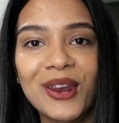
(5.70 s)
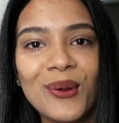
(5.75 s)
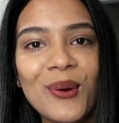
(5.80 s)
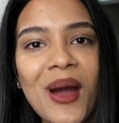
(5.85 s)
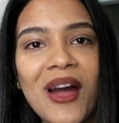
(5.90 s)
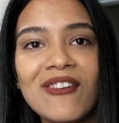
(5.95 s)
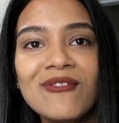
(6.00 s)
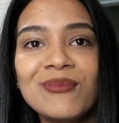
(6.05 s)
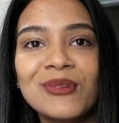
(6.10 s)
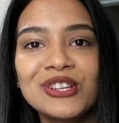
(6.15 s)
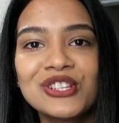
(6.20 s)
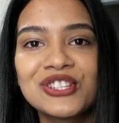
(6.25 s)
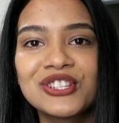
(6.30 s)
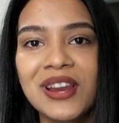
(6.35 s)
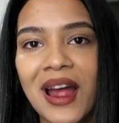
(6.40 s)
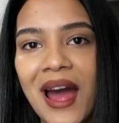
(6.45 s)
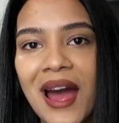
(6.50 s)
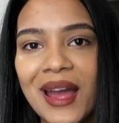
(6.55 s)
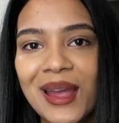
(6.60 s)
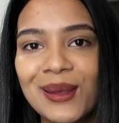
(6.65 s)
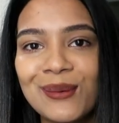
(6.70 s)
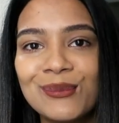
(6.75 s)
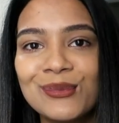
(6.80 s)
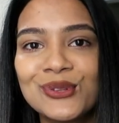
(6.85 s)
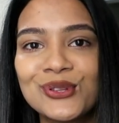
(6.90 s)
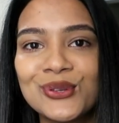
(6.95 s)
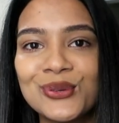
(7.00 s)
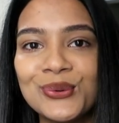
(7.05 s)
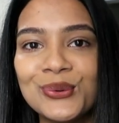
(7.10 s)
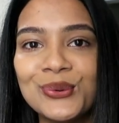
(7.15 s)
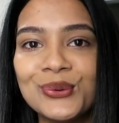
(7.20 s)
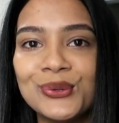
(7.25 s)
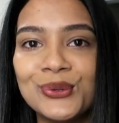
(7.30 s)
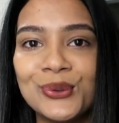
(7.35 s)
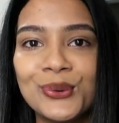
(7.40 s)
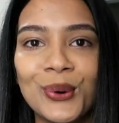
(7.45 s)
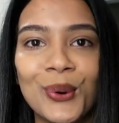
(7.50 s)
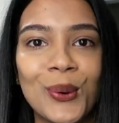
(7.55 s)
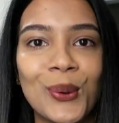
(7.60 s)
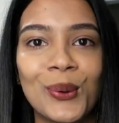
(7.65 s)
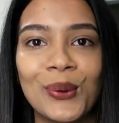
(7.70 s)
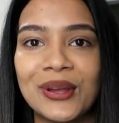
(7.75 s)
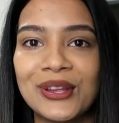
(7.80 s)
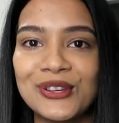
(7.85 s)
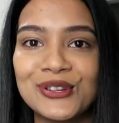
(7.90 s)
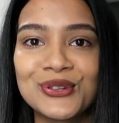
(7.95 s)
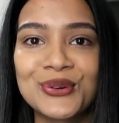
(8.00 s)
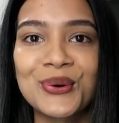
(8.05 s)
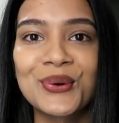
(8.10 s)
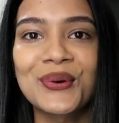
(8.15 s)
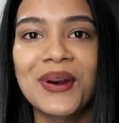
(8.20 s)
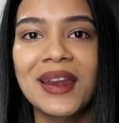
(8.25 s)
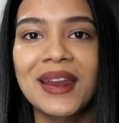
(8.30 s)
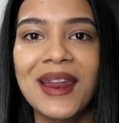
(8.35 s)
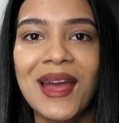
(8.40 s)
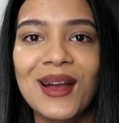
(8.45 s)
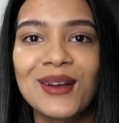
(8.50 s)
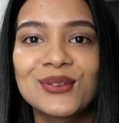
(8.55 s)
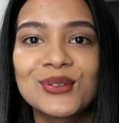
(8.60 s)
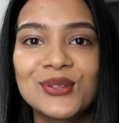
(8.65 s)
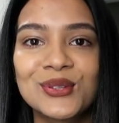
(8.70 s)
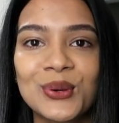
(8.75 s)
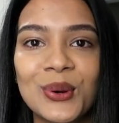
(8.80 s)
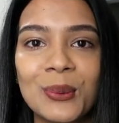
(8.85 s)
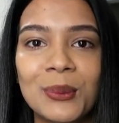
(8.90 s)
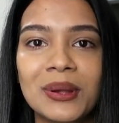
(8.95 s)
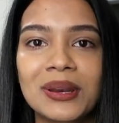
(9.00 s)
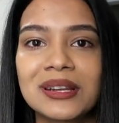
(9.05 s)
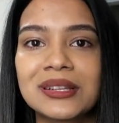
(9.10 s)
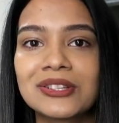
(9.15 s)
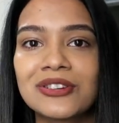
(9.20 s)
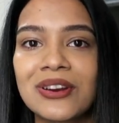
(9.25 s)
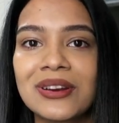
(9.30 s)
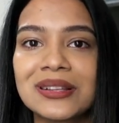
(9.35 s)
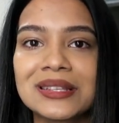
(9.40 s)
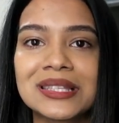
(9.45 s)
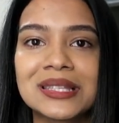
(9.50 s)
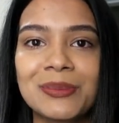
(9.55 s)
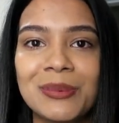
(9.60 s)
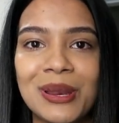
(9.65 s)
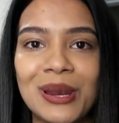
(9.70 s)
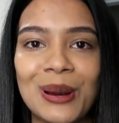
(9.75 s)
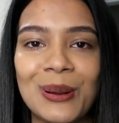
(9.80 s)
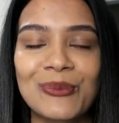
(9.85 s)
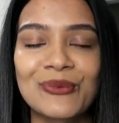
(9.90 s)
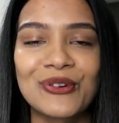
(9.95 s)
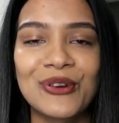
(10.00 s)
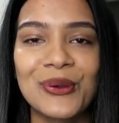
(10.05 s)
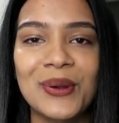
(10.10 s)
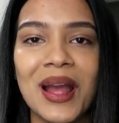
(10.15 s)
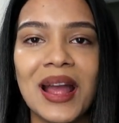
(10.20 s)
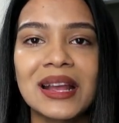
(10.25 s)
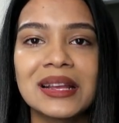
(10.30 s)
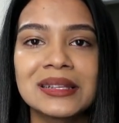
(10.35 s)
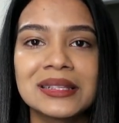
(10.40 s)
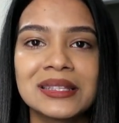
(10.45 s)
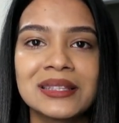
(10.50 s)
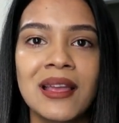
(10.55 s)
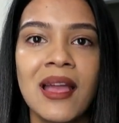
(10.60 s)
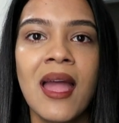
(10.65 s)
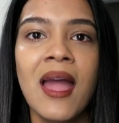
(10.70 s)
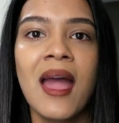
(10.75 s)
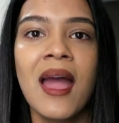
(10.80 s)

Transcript: I don't have much time to do a whole intro right now, so I'm gonna try to speed it up for you guys.